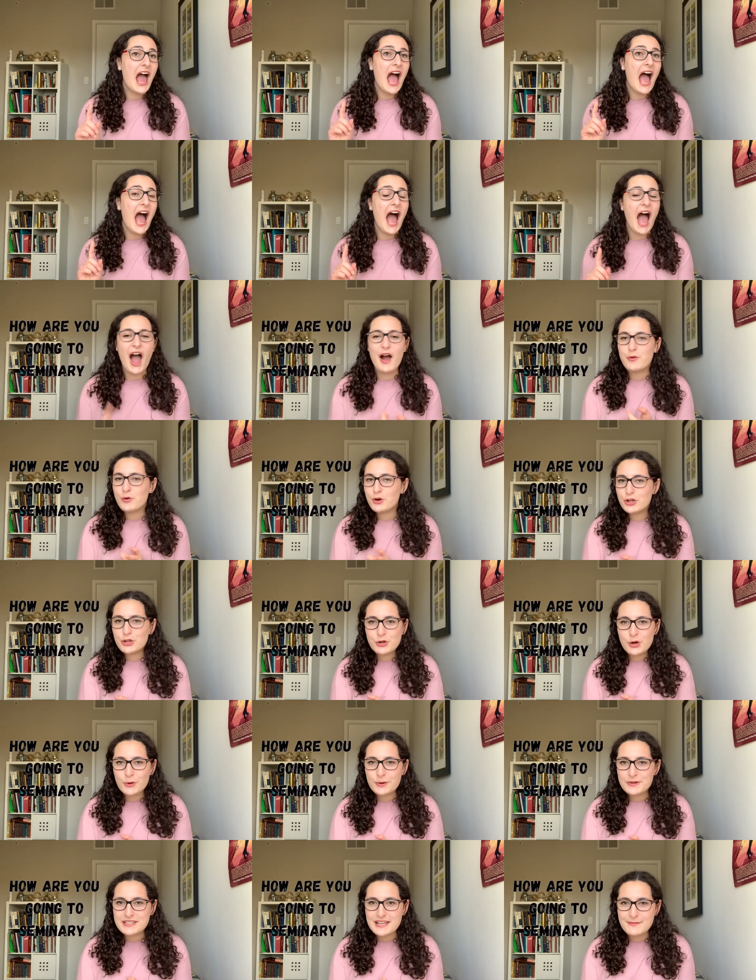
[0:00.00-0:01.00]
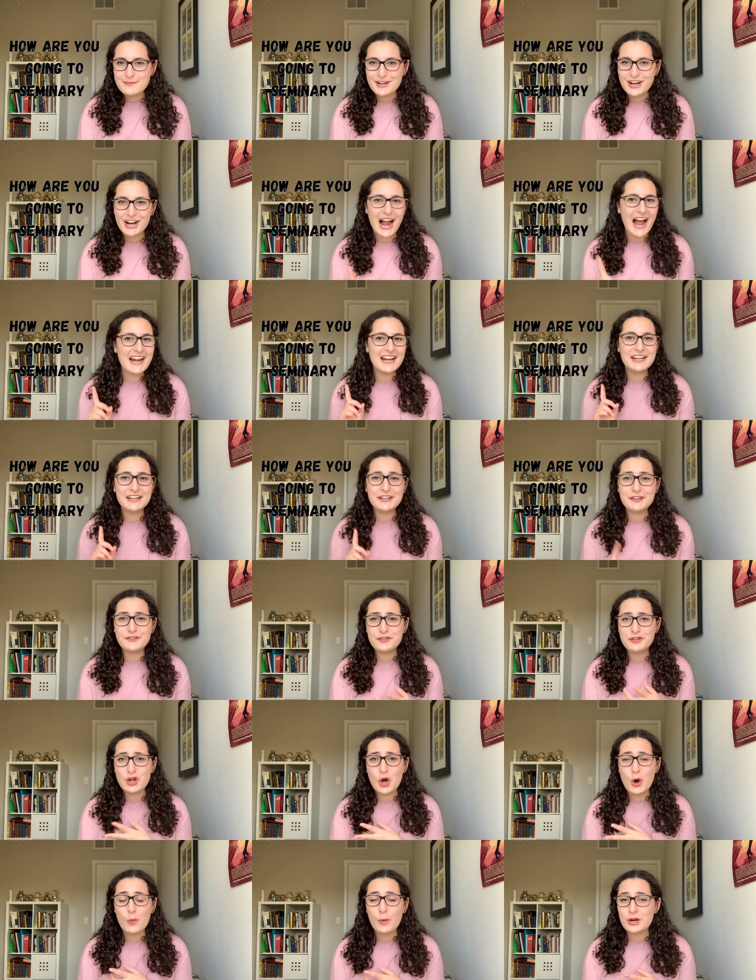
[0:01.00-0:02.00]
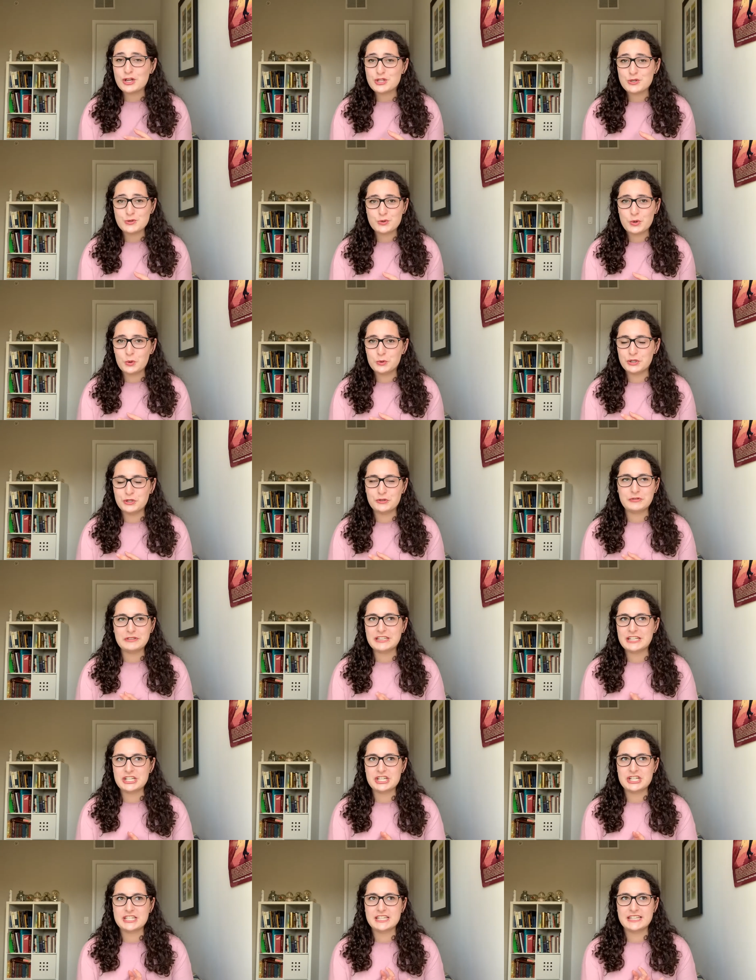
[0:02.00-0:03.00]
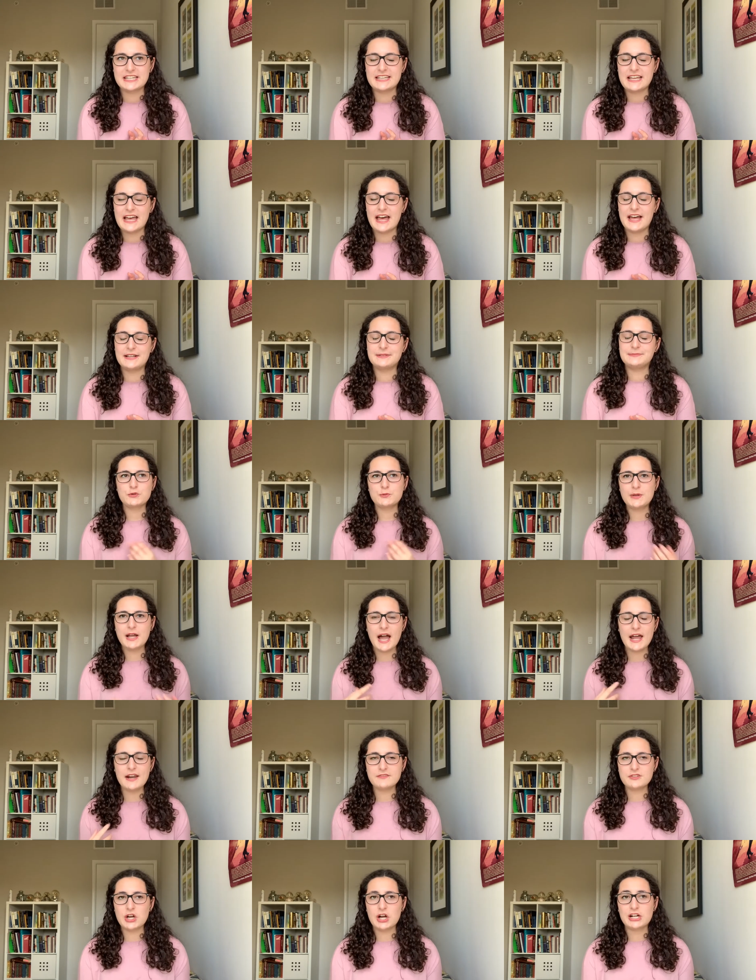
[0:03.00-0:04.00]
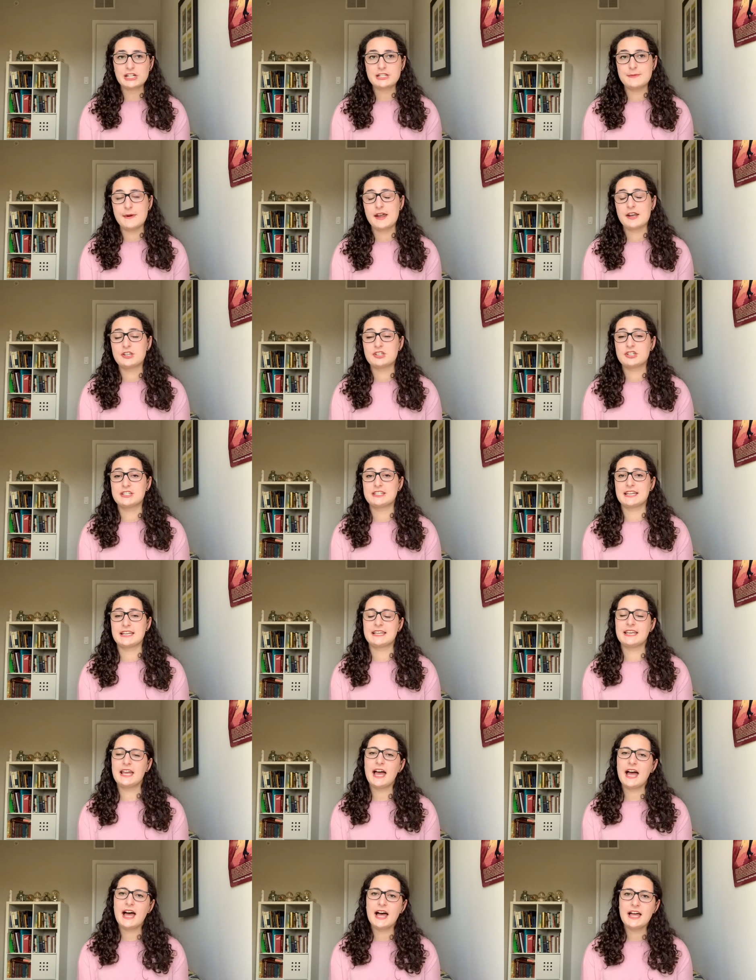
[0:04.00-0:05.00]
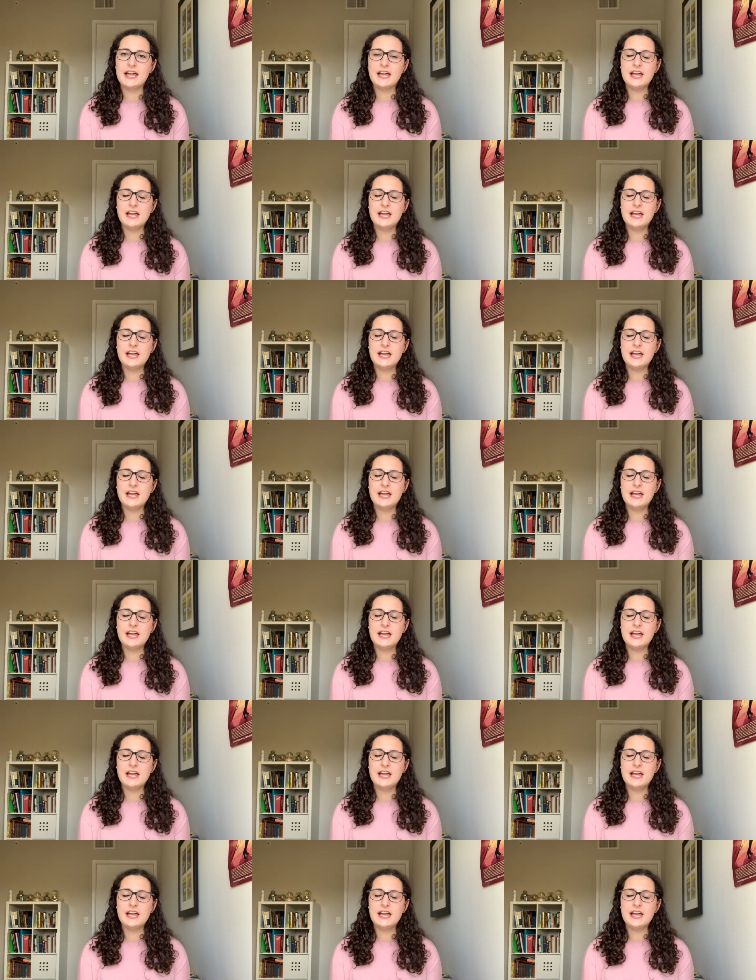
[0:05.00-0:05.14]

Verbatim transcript: How are you going to seminary? I didn't even know where she was holding religiously yet. We kind of talked about it. And she's like, yeah,